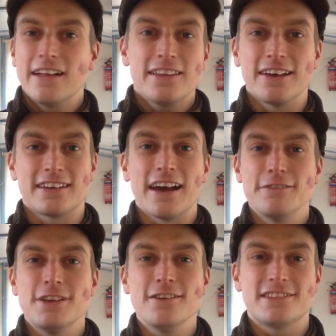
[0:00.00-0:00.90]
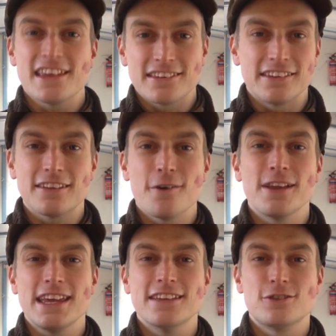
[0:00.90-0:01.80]
look, I've used this and
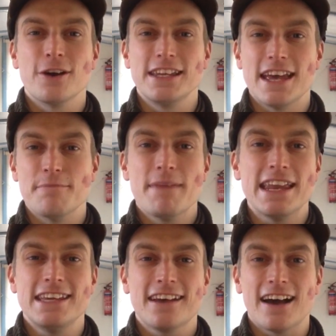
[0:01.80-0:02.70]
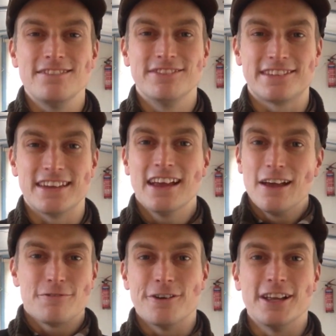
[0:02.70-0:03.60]
thoroughly enjoyed it many times, and
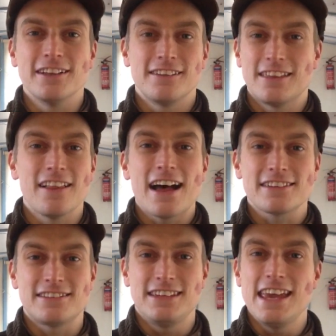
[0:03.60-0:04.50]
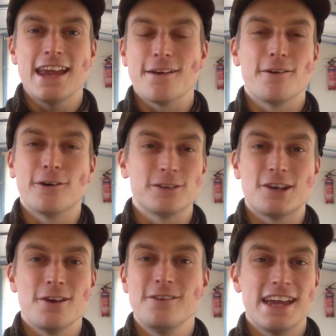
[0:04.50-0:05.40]
for the last year or
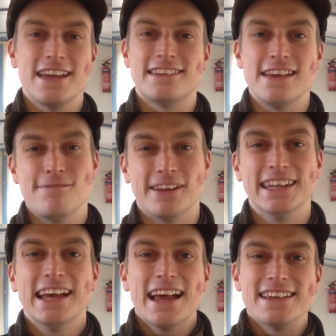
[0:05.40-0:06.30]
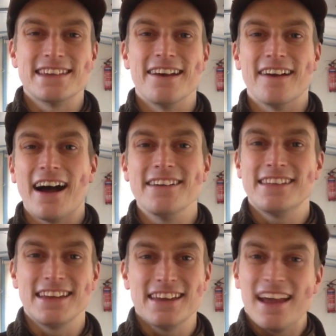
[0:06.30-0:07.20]
2 years even. So I
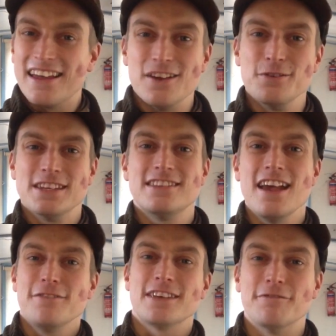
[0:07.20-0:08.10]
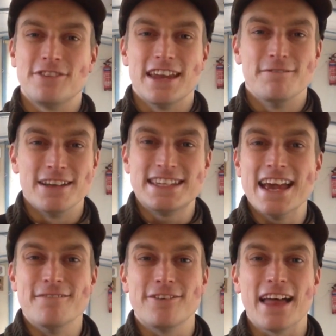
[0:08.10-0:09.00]
think you deserve something in
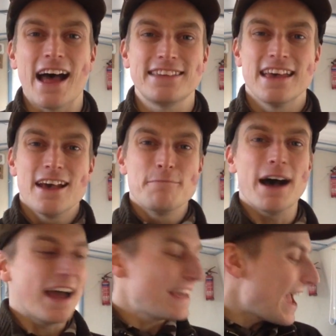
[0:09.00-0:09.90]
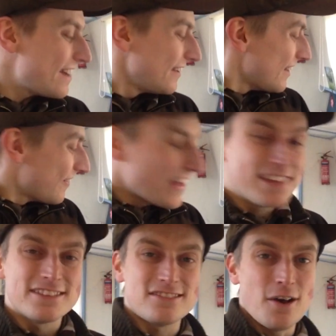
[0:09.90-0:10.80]
return for that. But again,
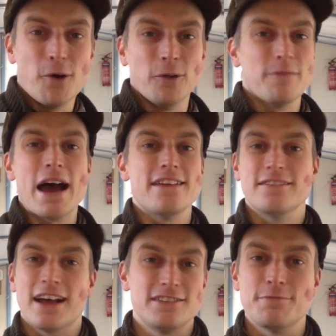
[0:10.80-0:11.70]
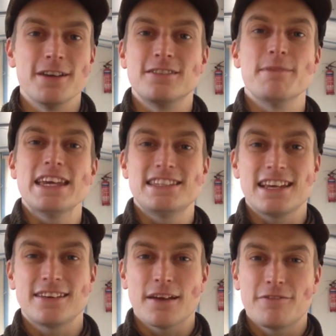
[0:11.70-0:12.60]
it's all about, I suppose, the
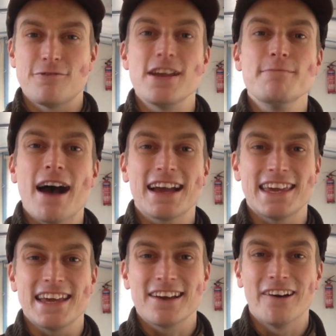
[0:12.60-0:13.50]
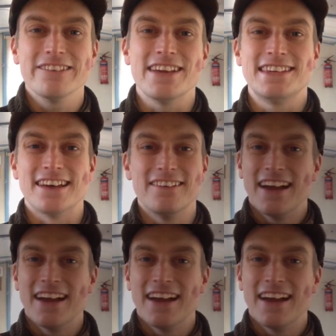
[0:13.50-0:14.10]
basic free market economy. So